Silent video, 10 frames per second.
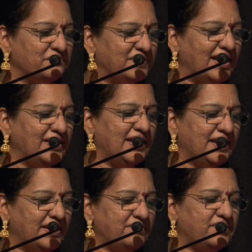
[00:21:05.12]
of gaining
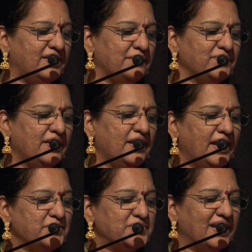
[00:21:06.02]
entry
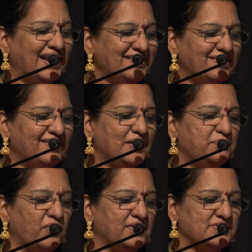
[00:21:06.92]
into the intricate
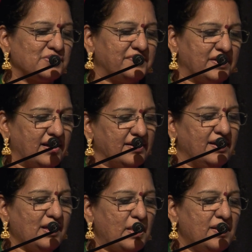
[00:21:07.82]
portals of a
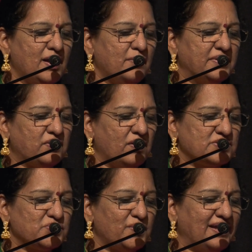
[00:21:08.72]
raga, but
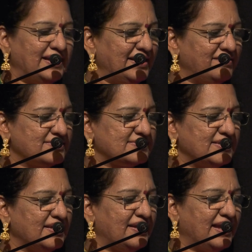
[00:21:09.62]
also an
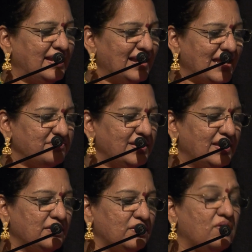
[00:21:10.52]
interesting and
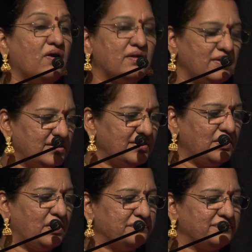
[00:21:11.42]
enlivening corollary
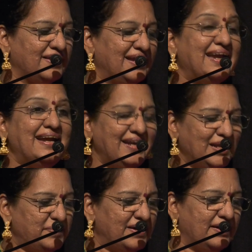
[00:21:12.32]
of
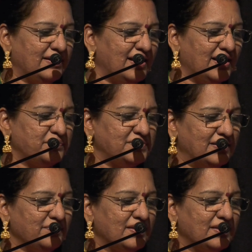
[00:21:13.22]
independent alapti.